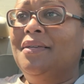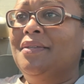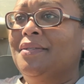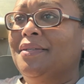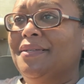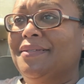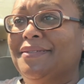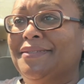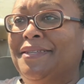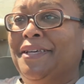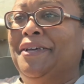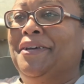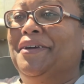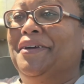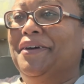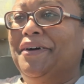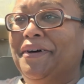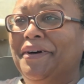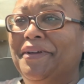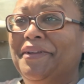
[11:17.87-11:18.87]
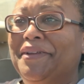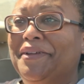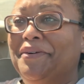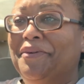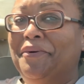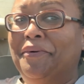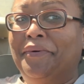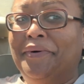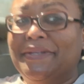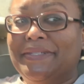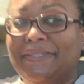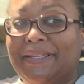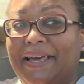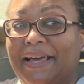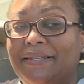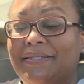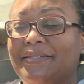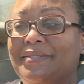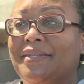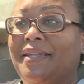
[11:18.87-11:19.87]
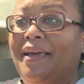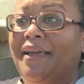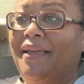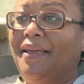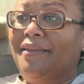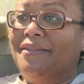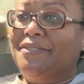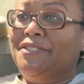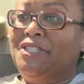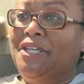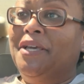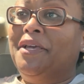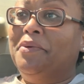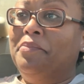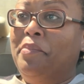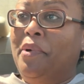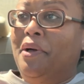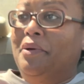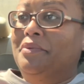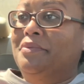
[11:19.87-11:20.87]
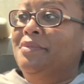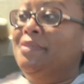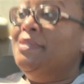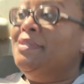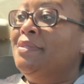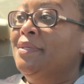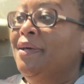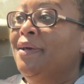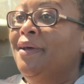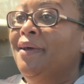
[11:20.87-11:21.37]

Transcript: you need on the orange slices like chicken bones.